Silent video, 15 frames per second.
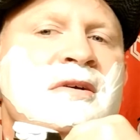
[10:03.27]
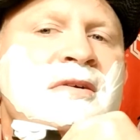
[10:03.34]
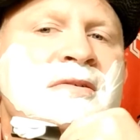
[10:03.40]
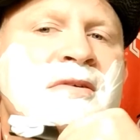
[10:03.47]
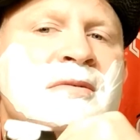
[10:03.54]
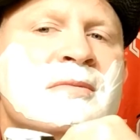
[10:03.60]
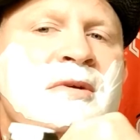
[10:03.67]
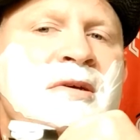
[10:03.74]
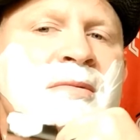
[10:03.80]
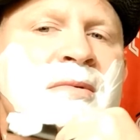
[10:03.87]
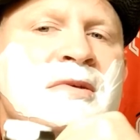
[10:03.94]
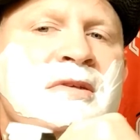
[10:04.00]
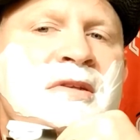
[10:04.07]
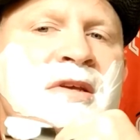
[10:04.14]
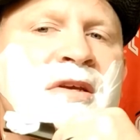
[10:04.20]
if I'm not
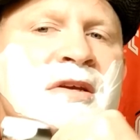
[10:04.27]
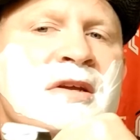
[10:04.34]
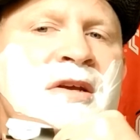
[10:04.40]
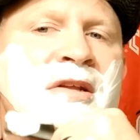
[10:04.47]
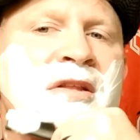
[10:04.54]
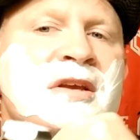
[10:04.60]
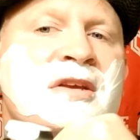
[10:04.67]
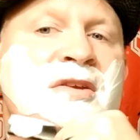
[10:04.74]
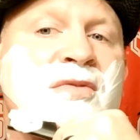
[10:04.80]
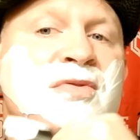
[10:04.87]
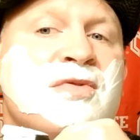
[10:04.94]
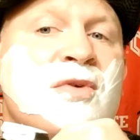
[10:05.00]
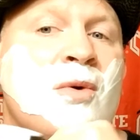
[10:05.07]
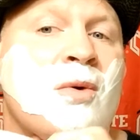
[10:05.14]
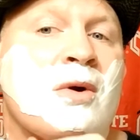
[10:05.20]
mistaken, at least
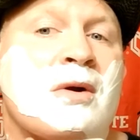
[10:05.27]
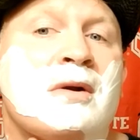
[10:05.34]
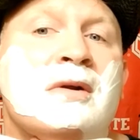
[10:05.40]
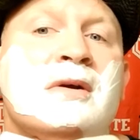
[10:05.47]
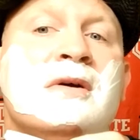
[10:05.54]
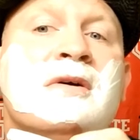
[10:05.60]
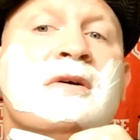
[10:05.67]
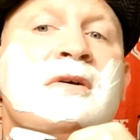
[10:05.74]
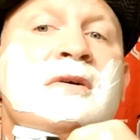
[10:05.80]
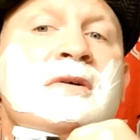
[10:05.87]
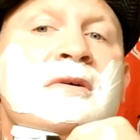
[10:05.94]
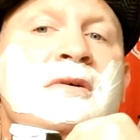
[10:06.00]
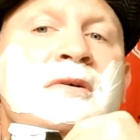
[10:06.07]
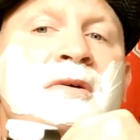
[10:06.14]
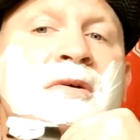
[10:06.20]
4.
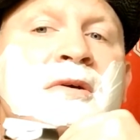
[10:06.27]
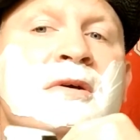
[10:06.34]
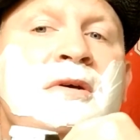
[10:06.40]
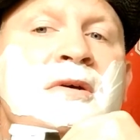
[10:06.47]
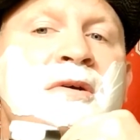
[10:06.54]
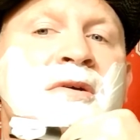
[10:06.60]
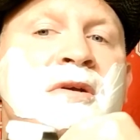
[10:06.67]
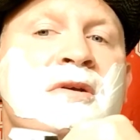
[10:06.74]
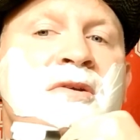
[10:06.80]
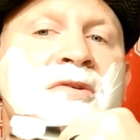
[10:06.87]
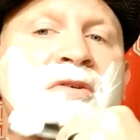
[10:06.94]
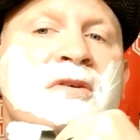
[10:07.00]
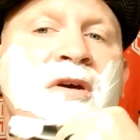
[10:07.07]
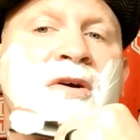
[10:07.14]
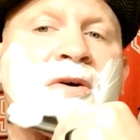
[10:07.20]

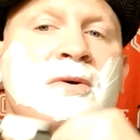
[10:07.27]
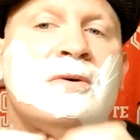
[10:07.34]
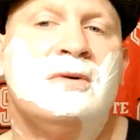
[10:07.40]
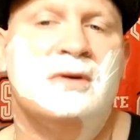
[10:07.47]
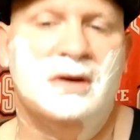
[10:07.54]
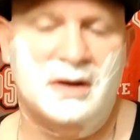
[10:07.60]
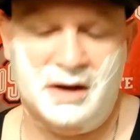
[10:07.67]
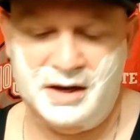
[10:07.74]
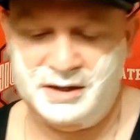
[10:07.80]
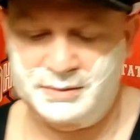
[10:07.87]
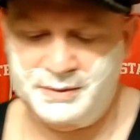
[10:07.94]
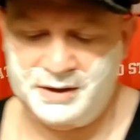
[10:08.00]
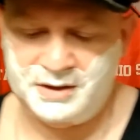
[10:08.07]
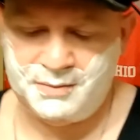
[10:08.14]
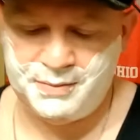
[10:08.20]
So I
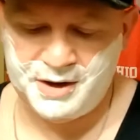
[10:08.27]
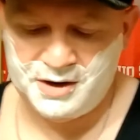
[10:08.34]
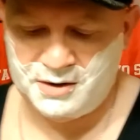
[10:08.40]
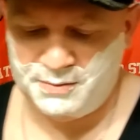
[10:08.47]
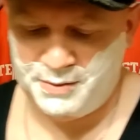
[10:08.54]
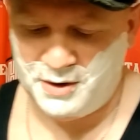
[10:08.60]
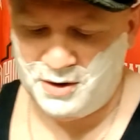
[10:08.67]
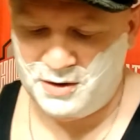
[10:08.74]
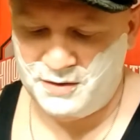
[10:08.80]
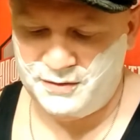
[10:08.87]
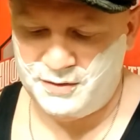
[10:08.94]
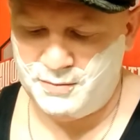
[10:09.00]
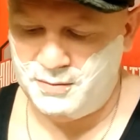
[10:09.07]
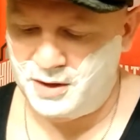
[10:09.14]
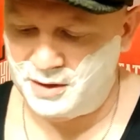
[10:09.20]
spent the better part of
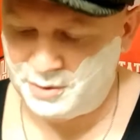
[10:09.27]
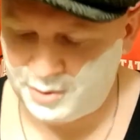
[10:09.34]
a month